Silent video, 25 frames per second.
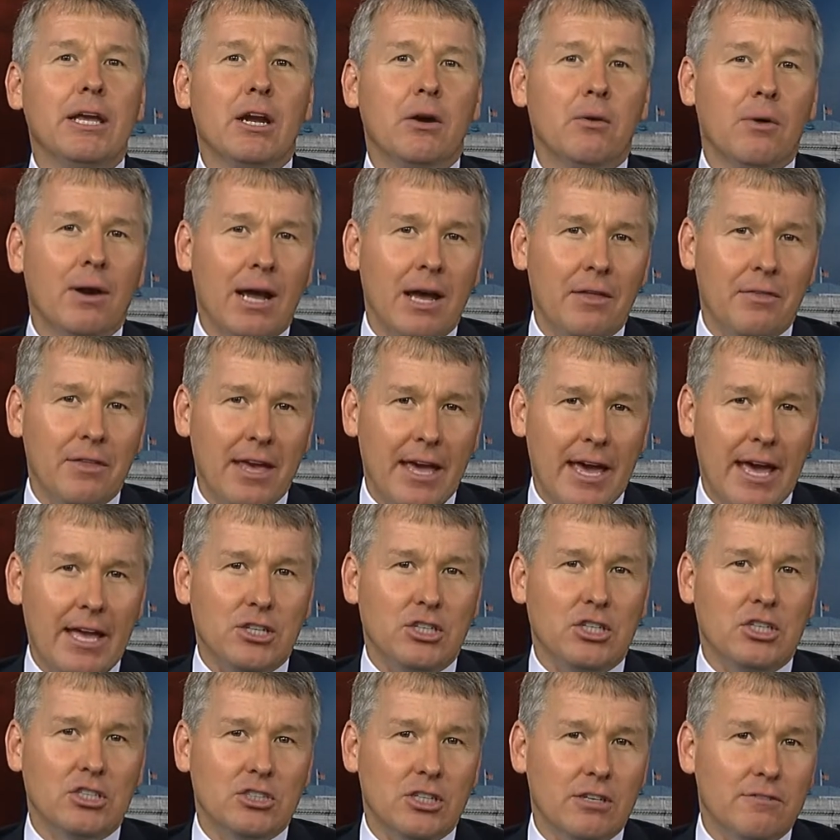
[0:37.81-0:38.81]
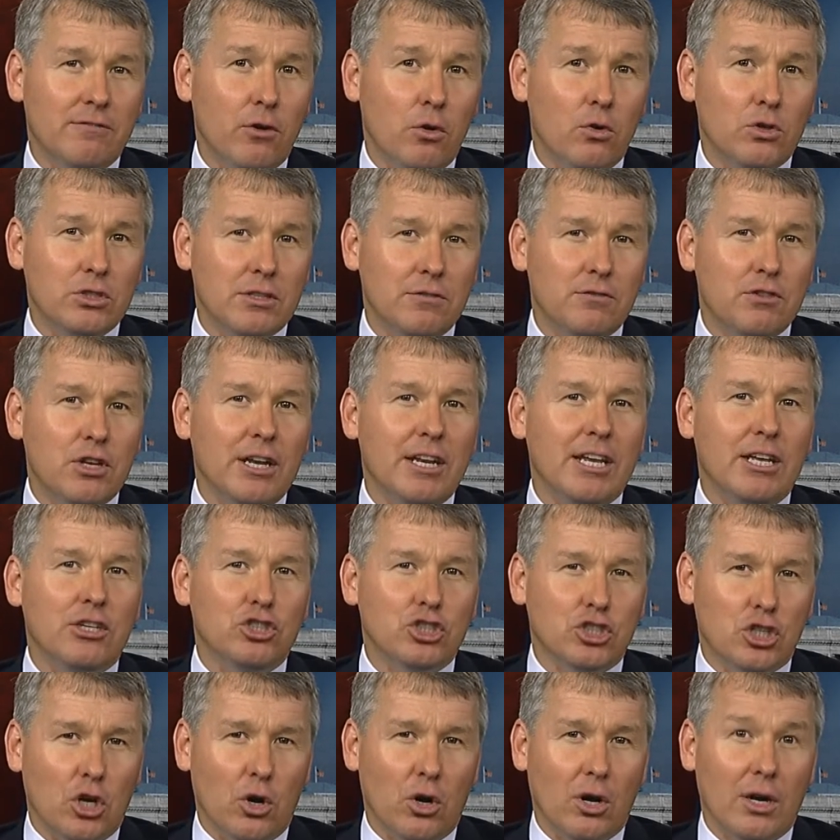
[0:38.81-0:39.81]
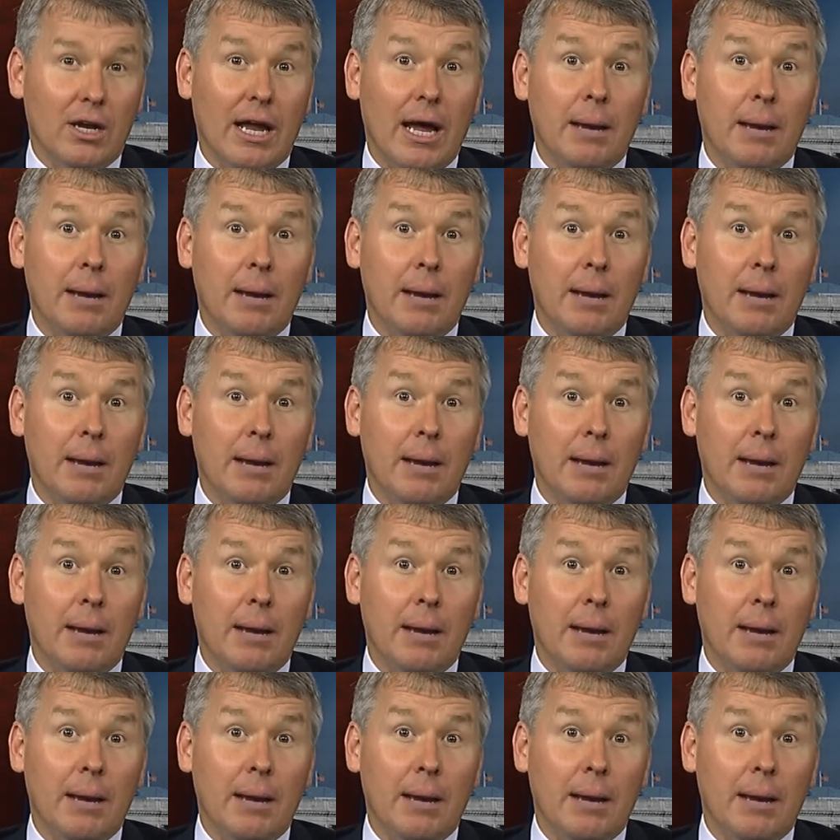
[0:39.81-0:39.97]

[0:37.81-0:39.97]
around the edges that folks have done historically.